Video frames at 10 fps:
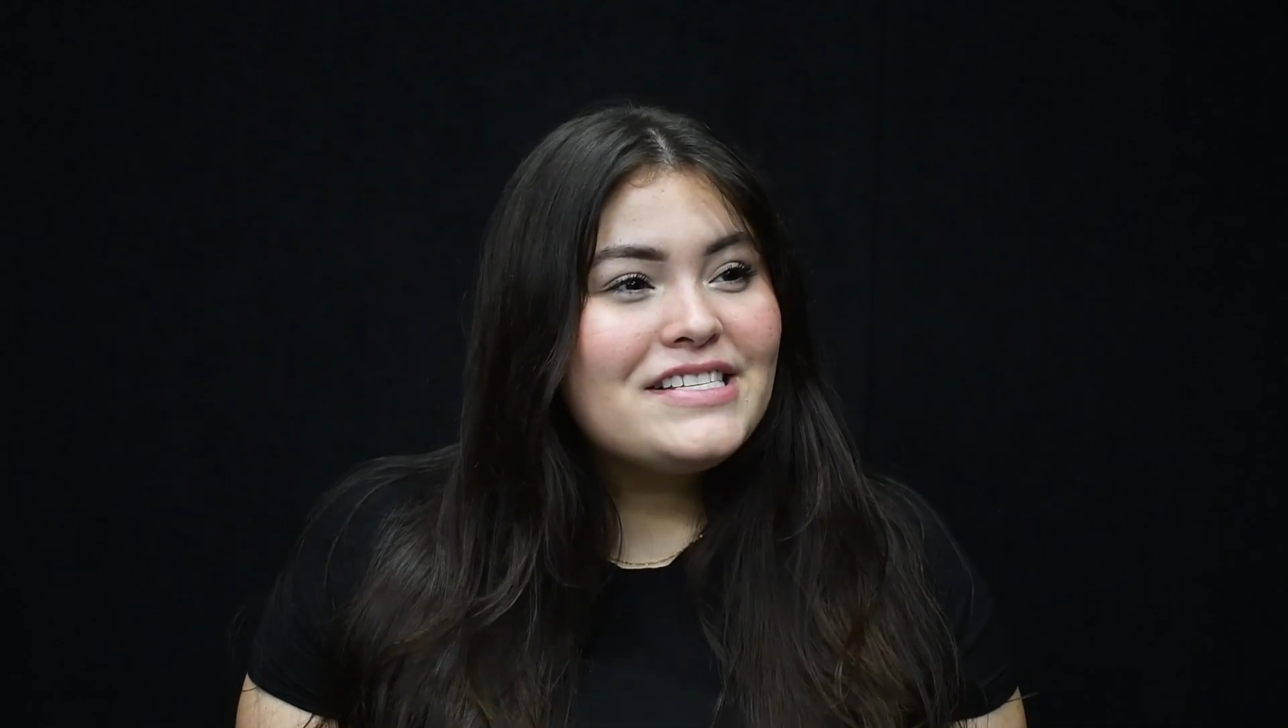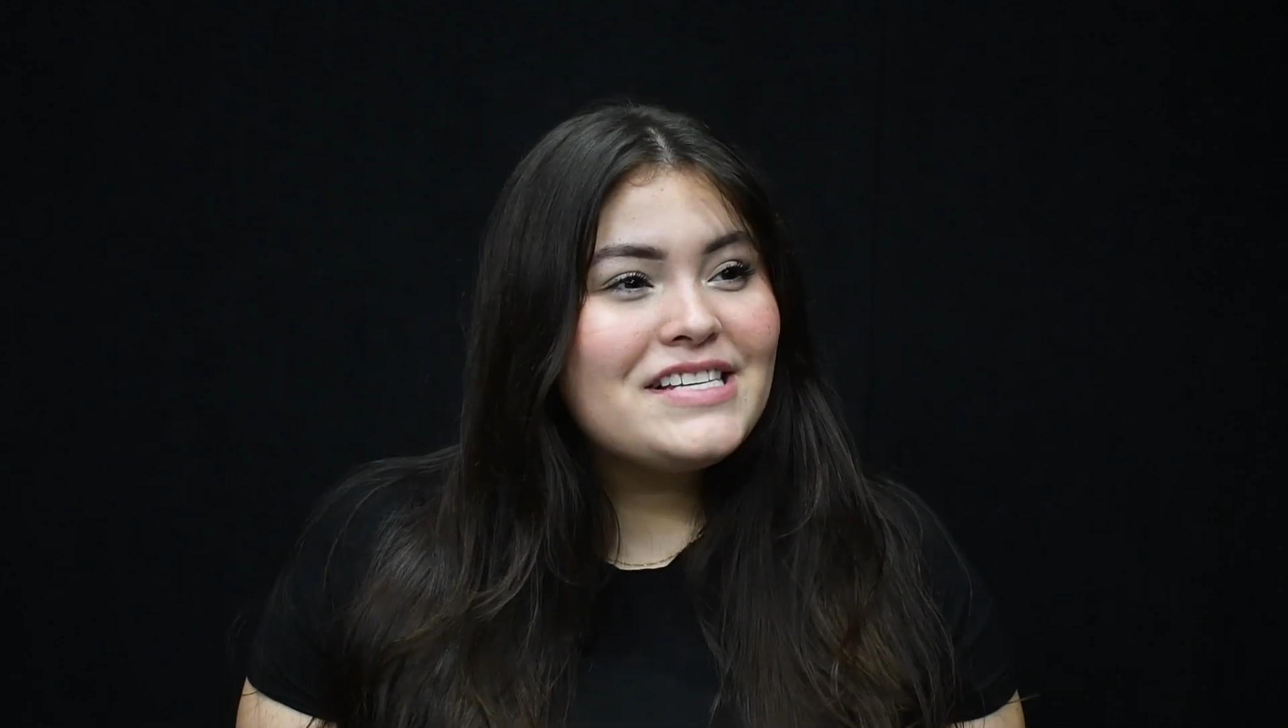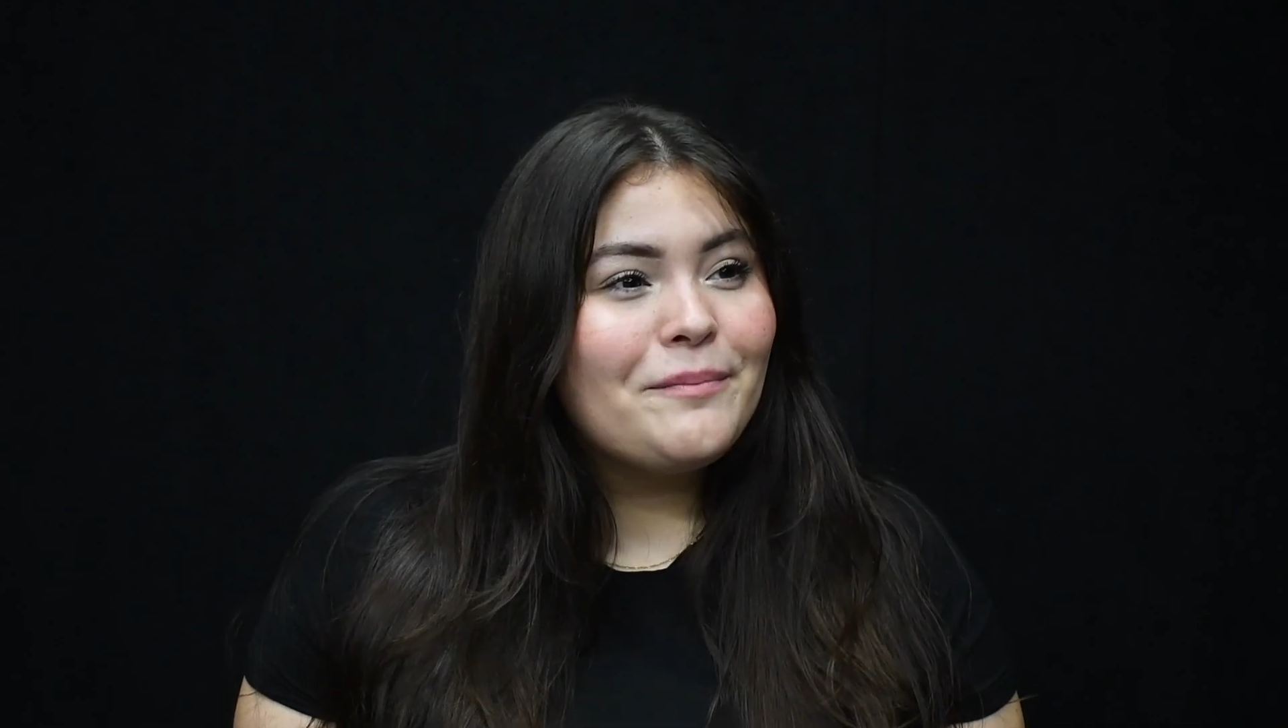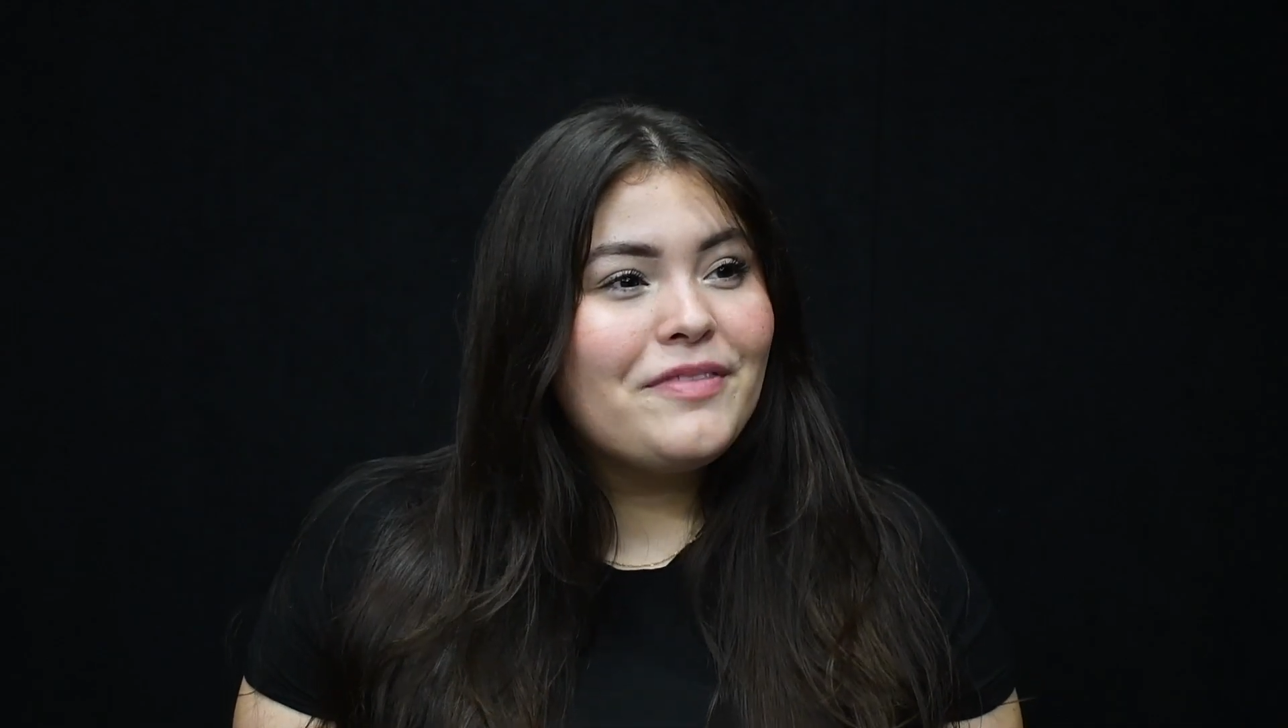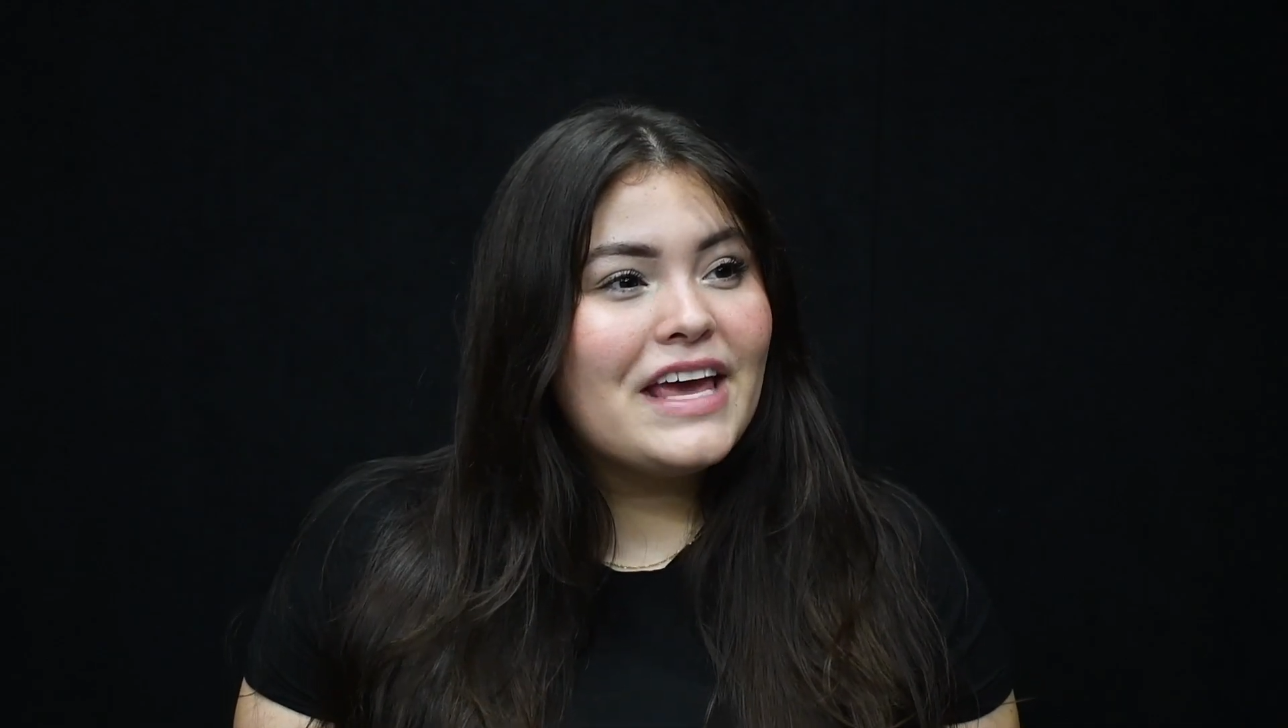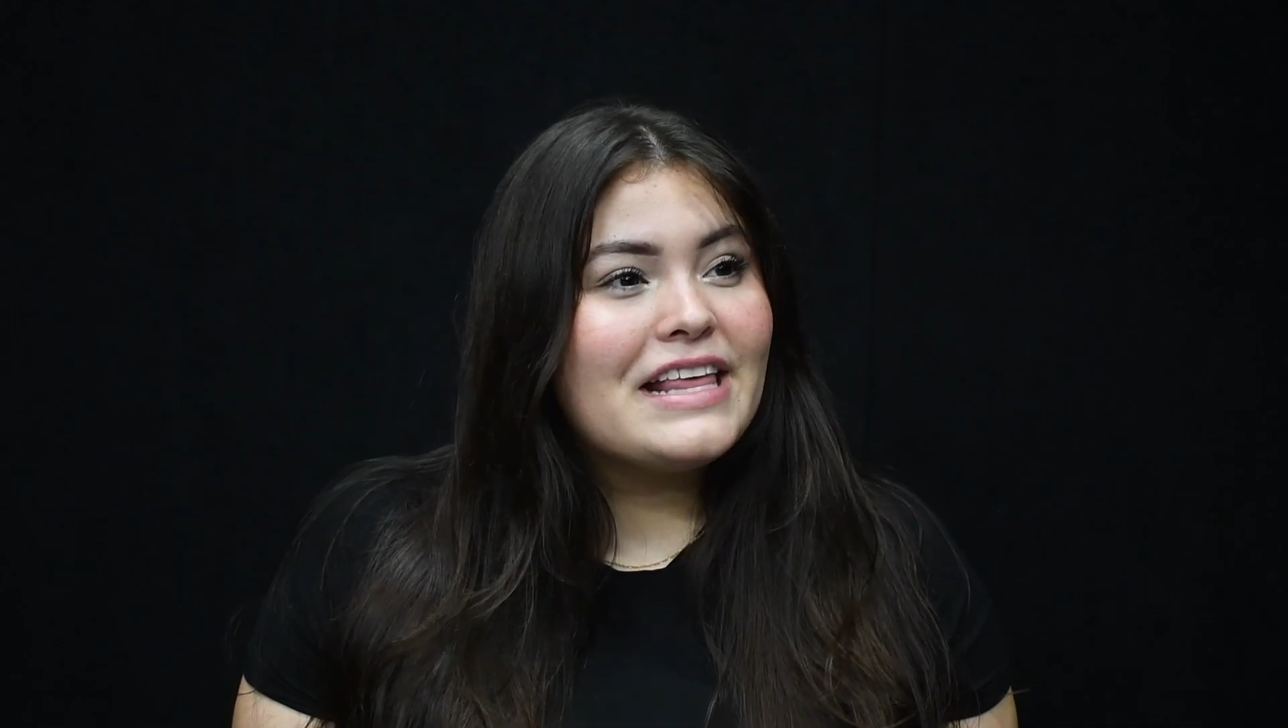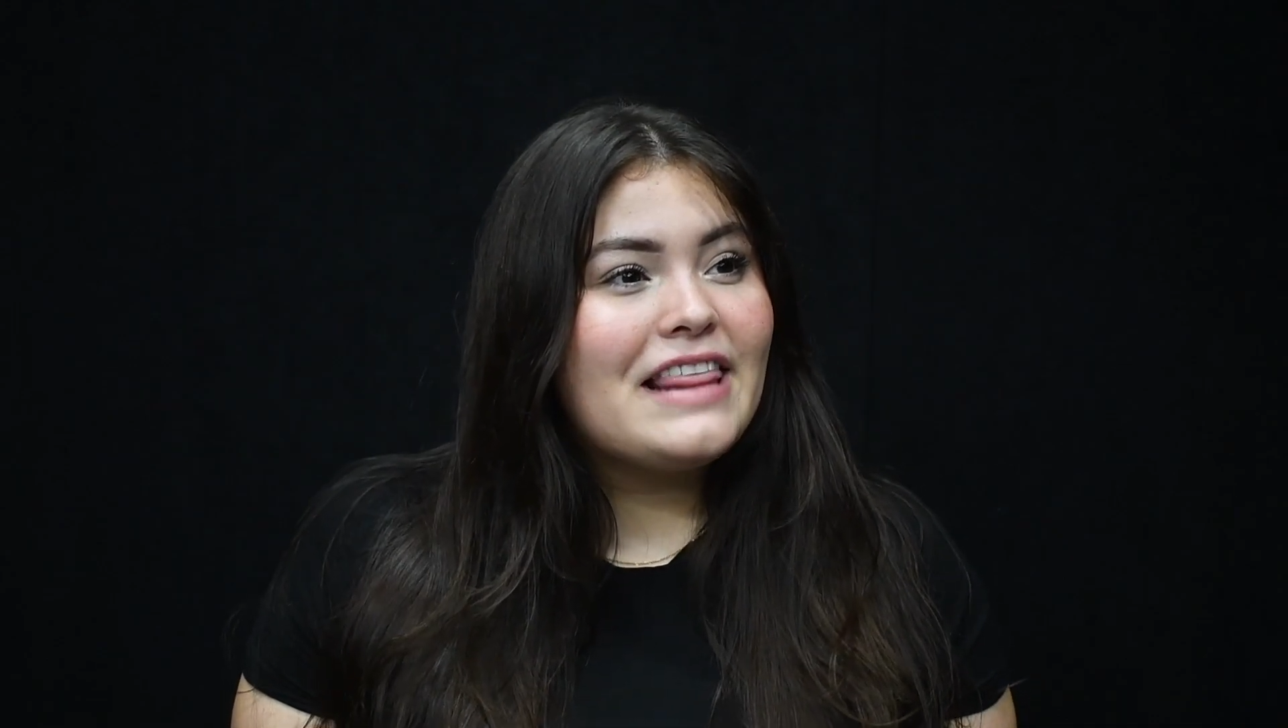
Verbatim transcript: something